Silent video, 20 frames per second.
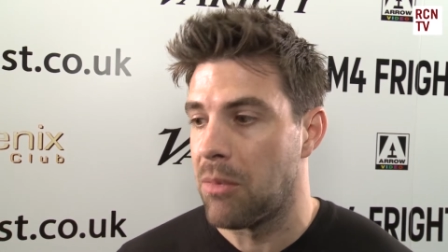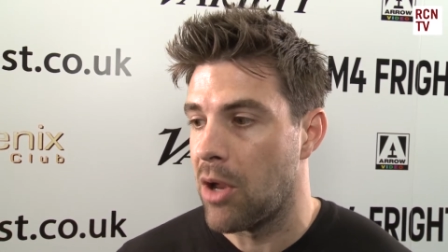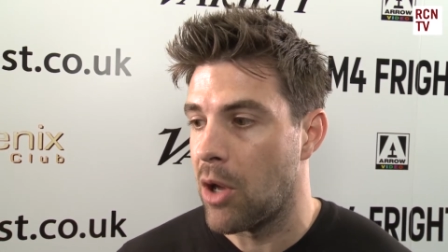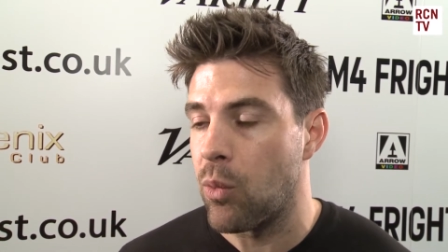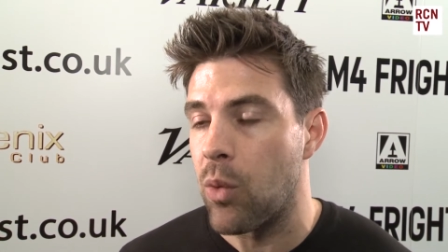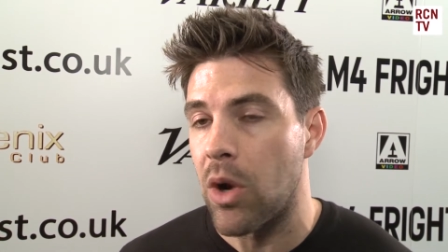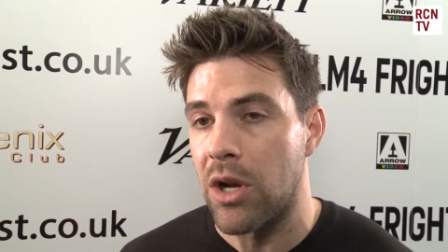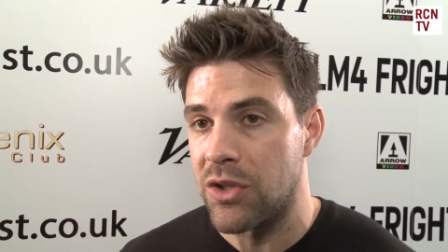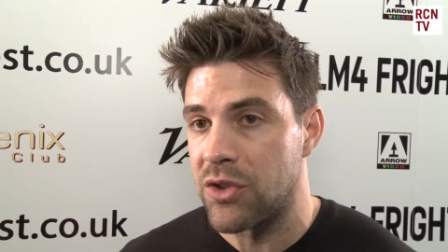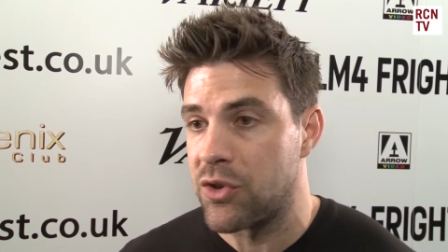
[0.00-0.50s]

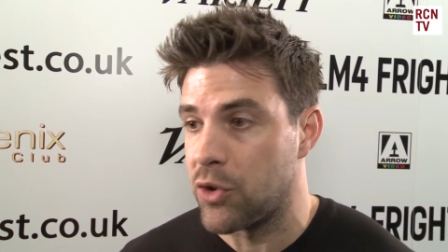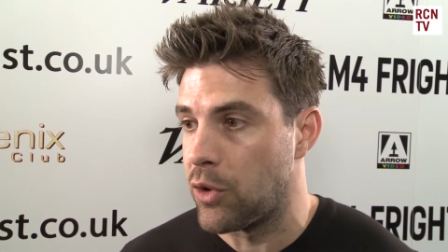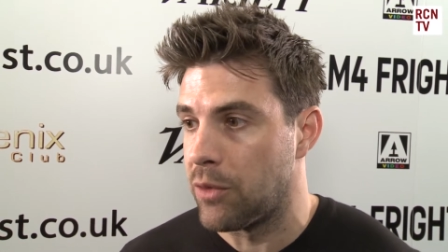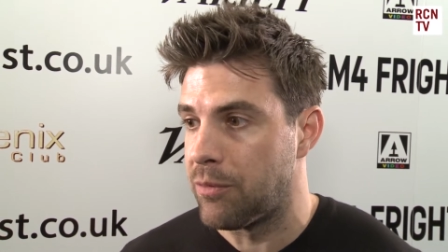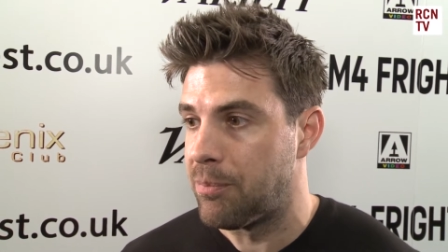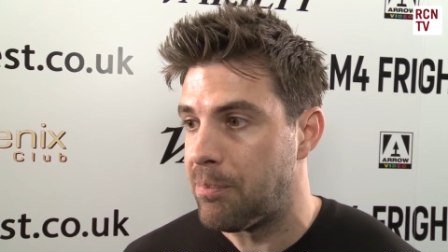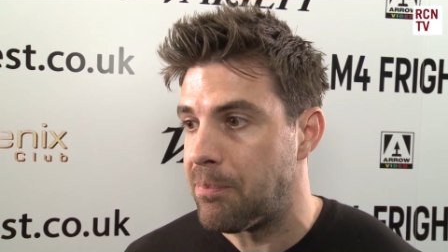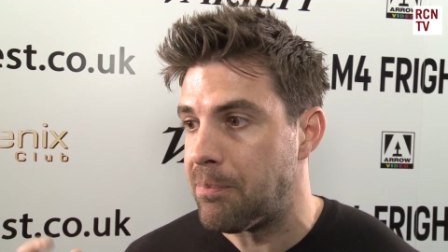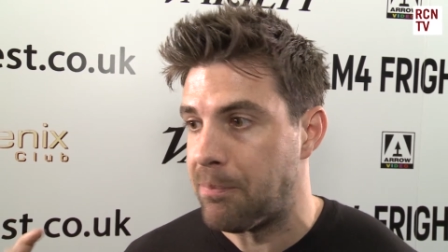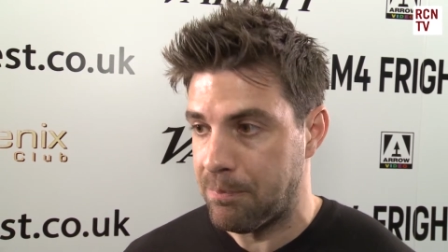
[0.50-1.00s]
like one sort
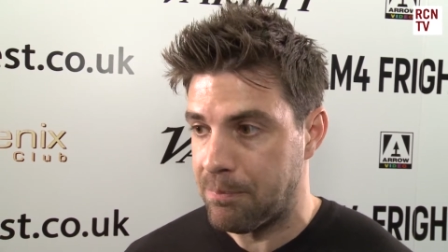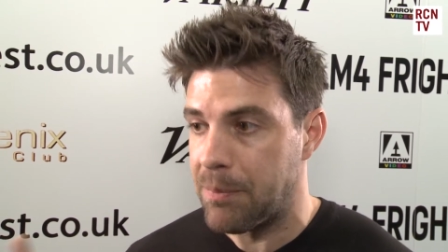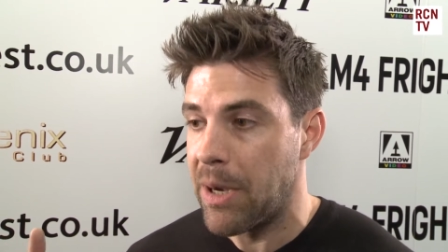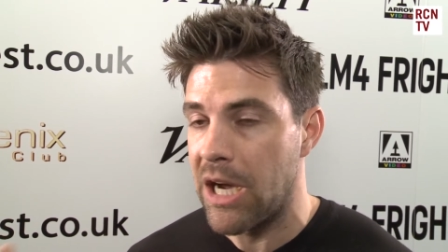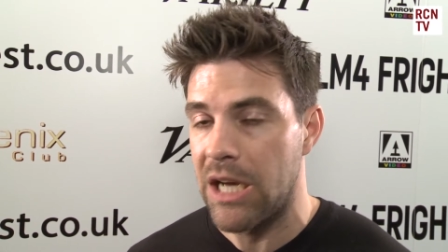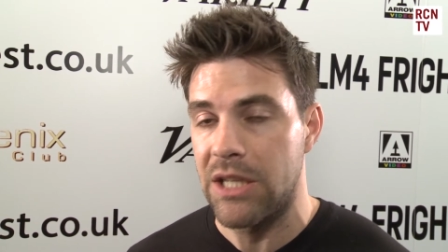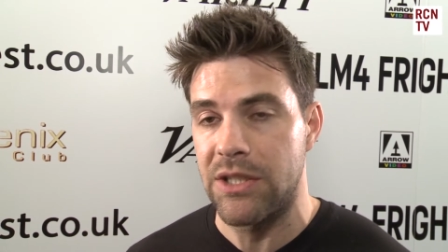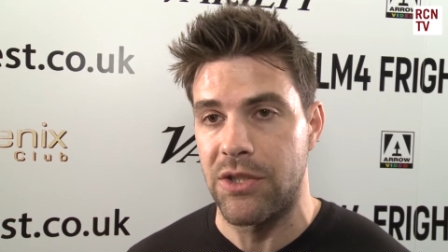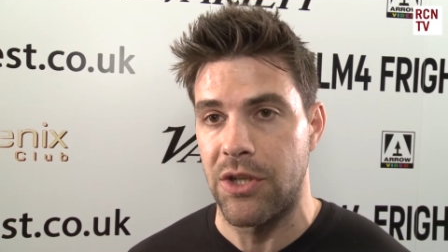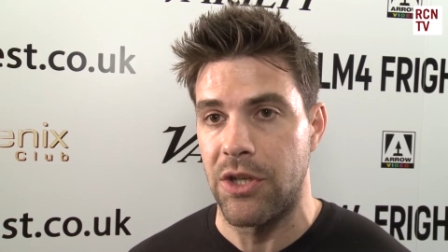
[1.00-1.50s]
of
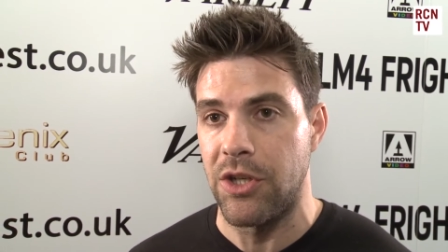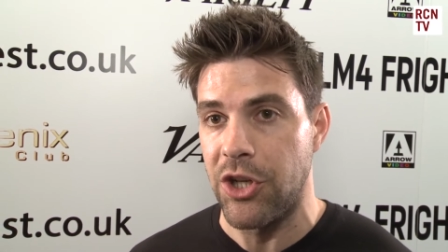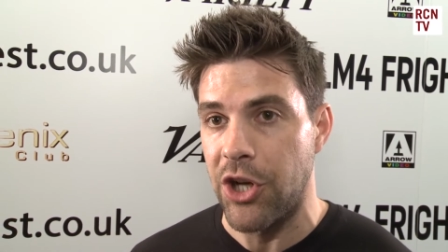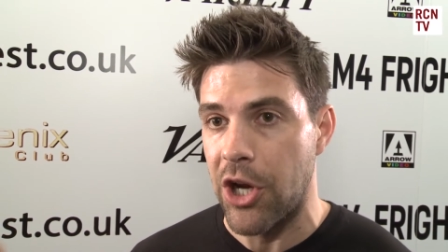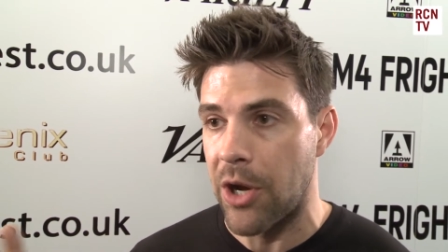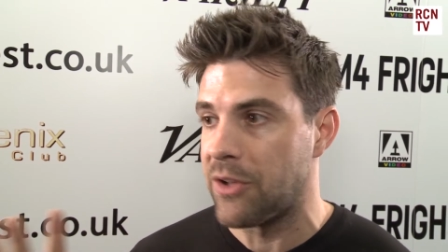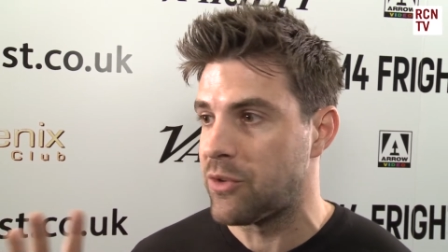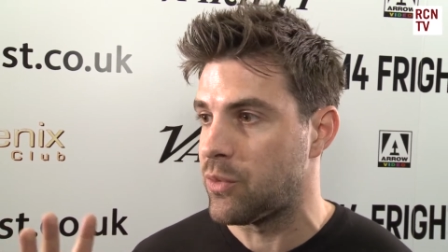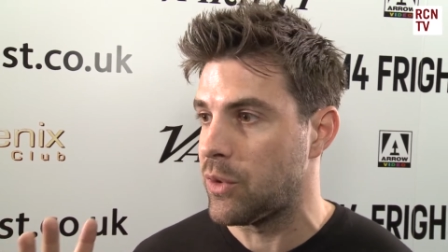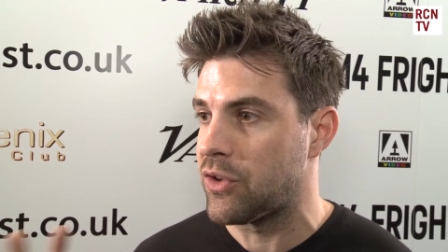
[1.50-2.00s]
person, you
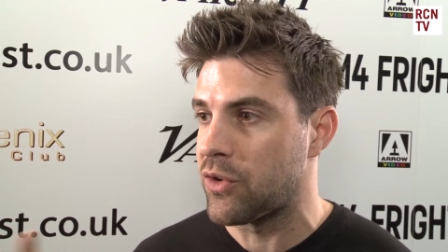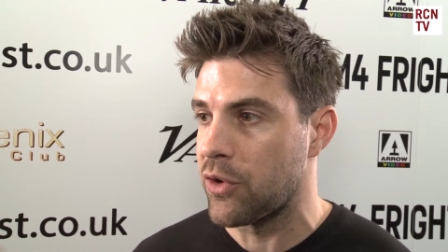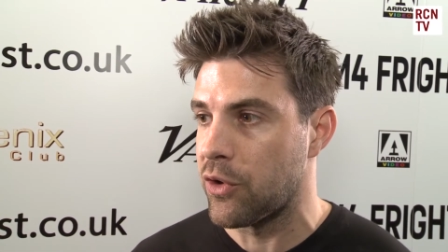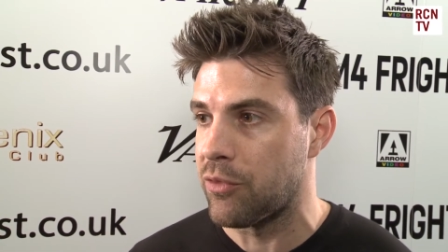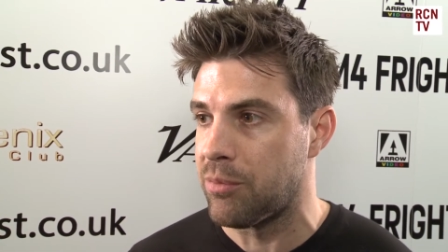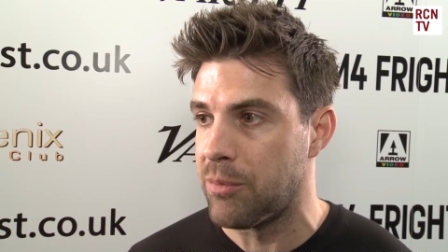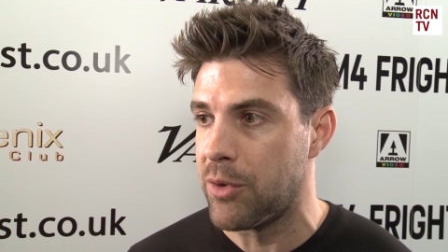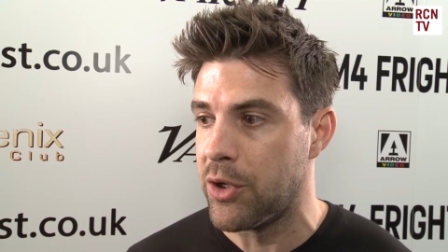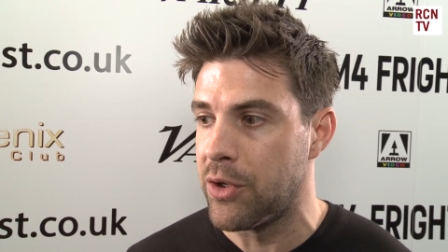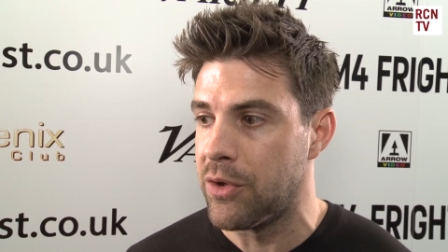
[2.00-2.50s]
know, as we
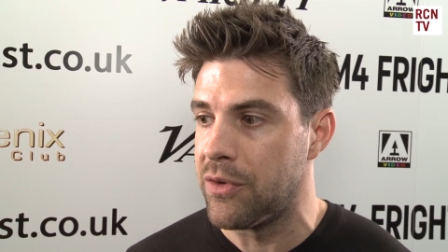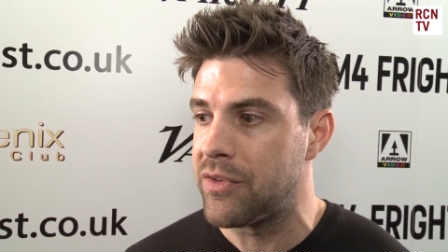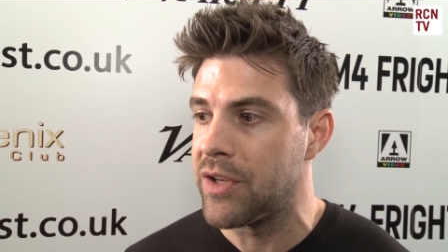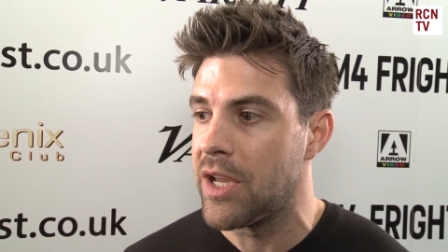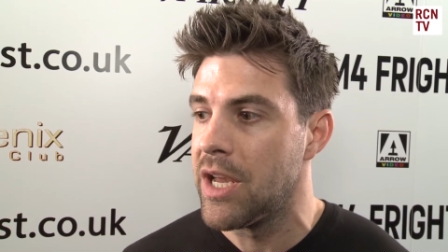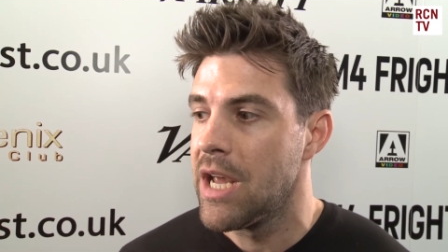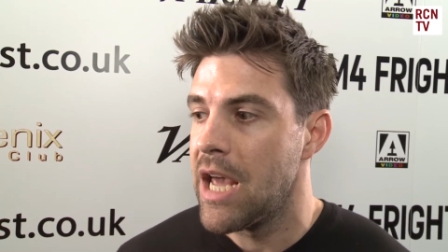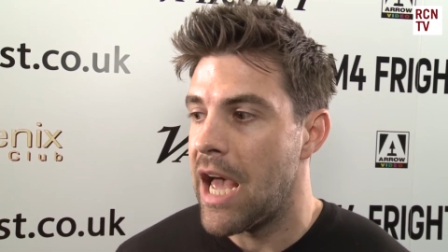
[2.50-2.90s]
sort of moved.